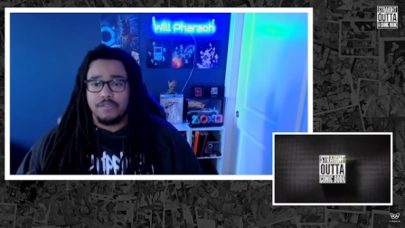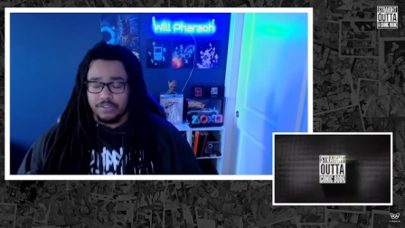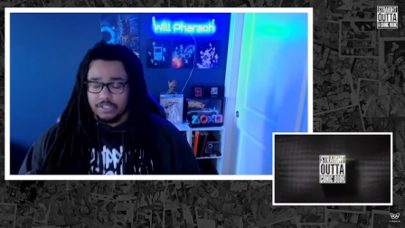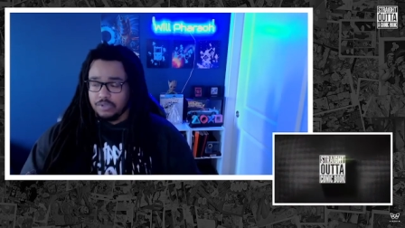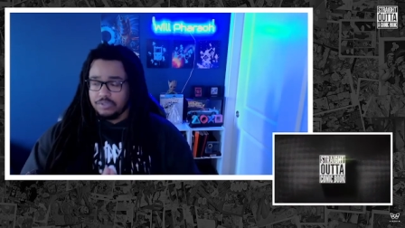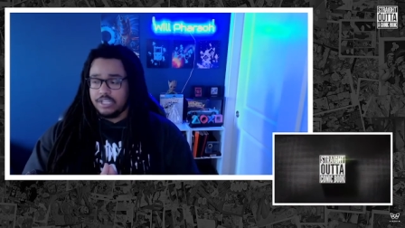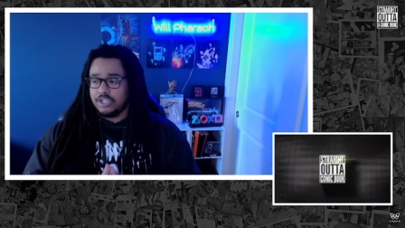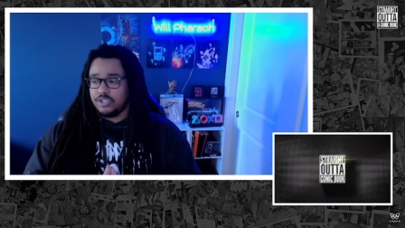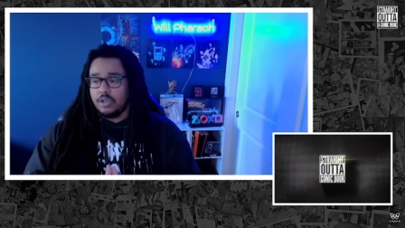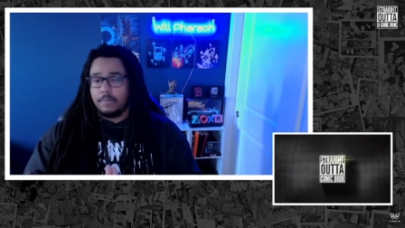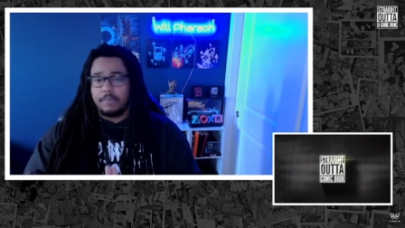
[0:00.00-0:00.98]
For those that
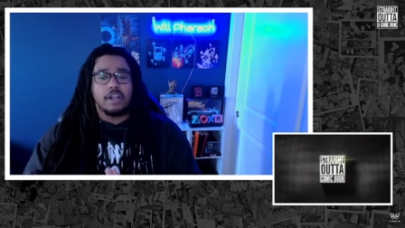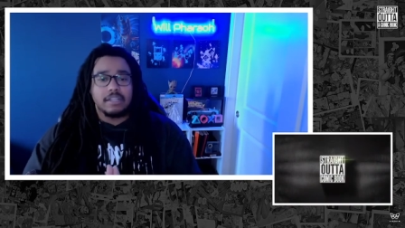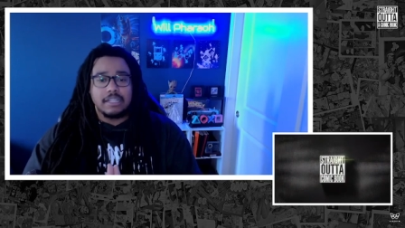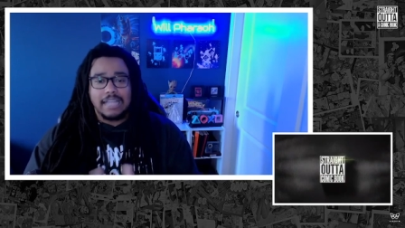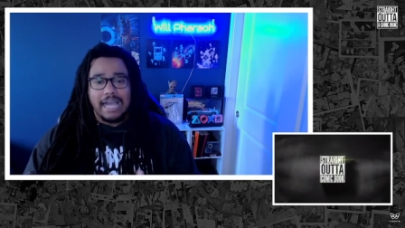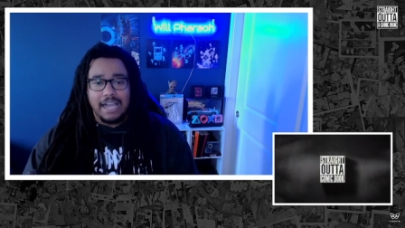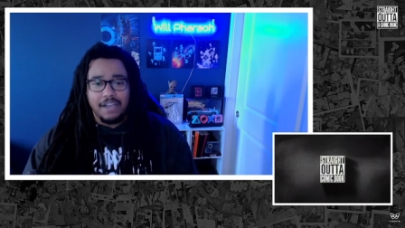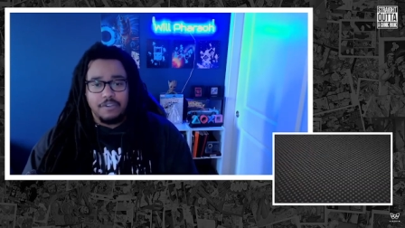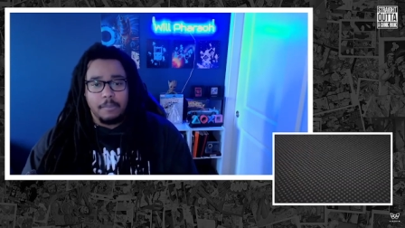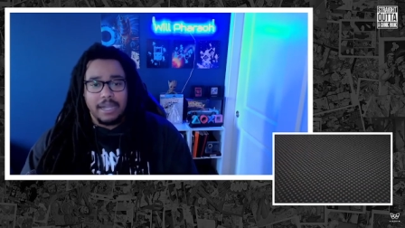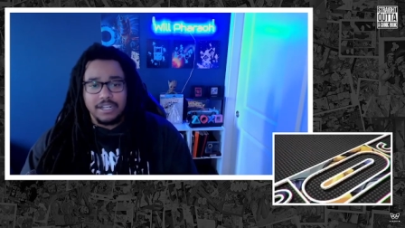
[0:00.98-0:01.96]
join me on the live
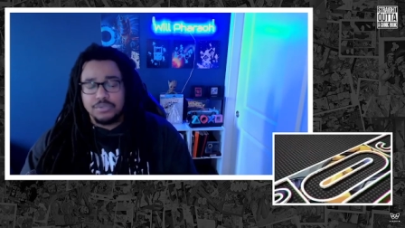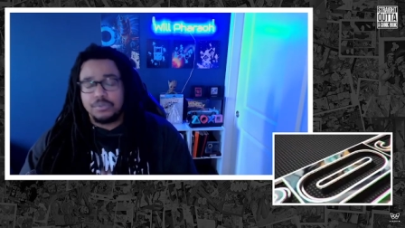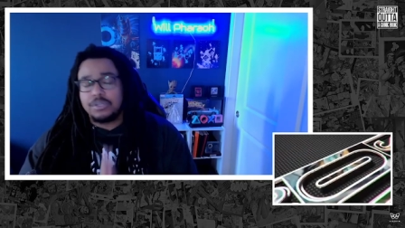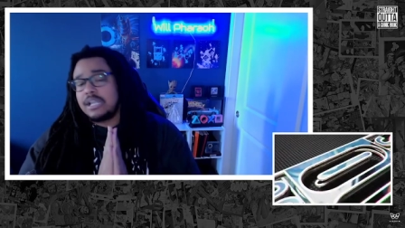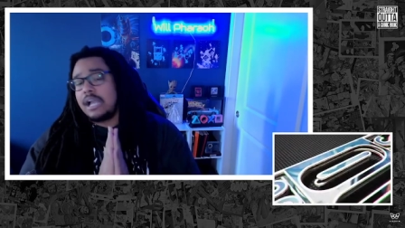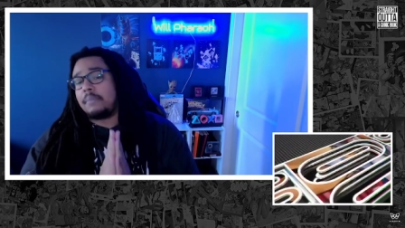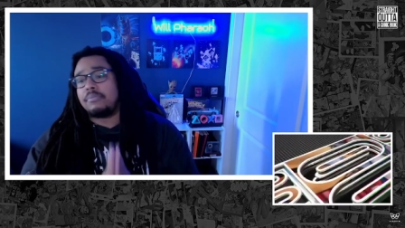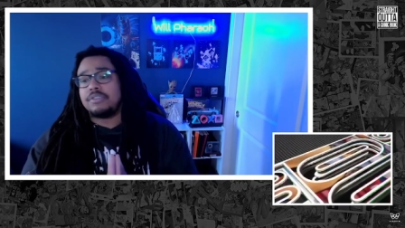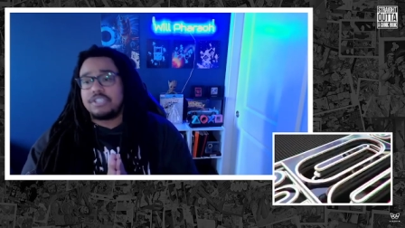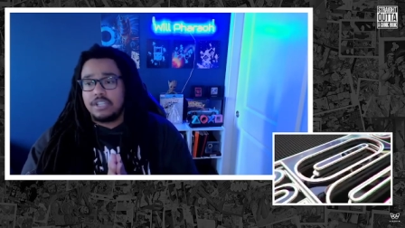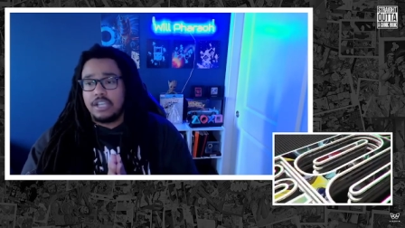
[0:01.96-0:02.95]
on my Twitch, I
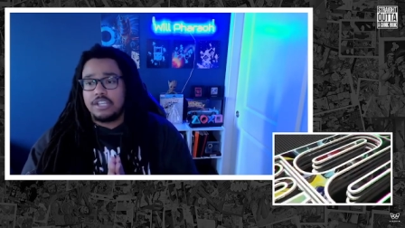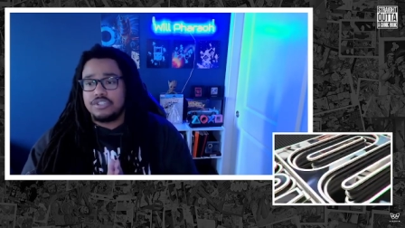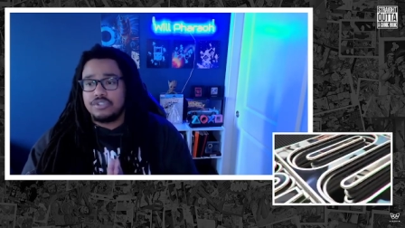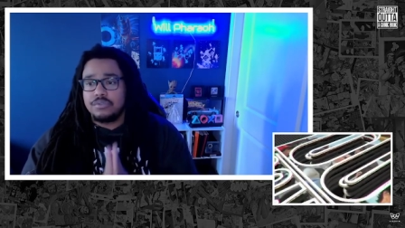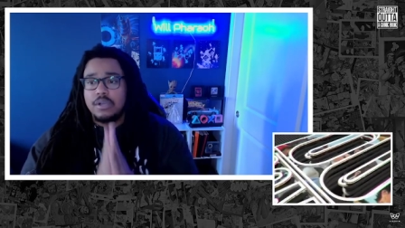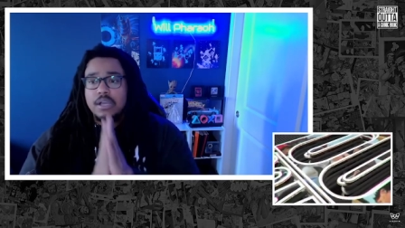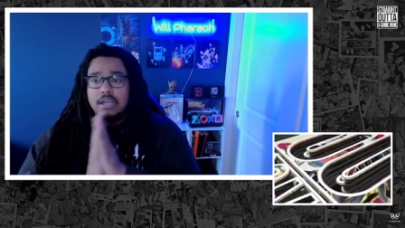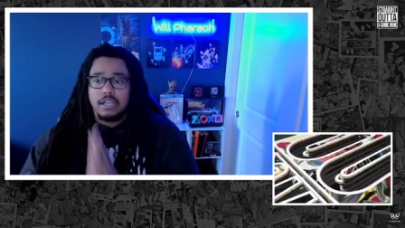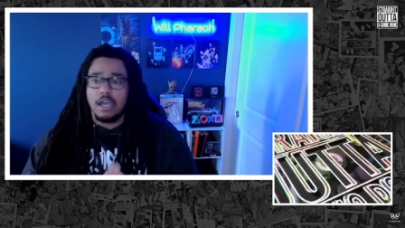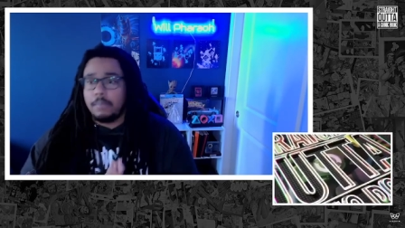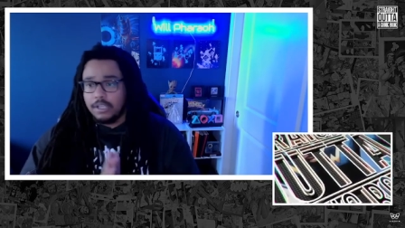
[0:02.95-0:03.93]
appreciate you
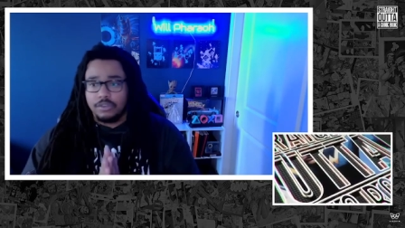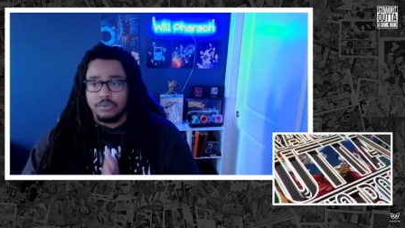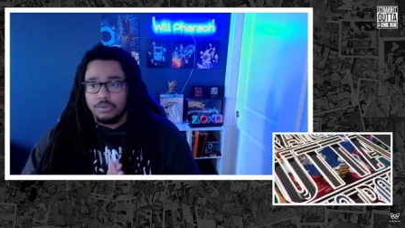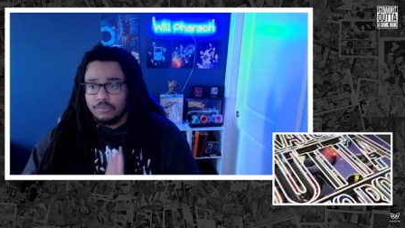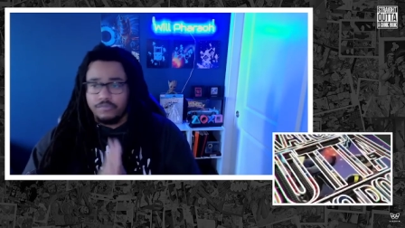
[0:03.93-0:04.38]
coming through.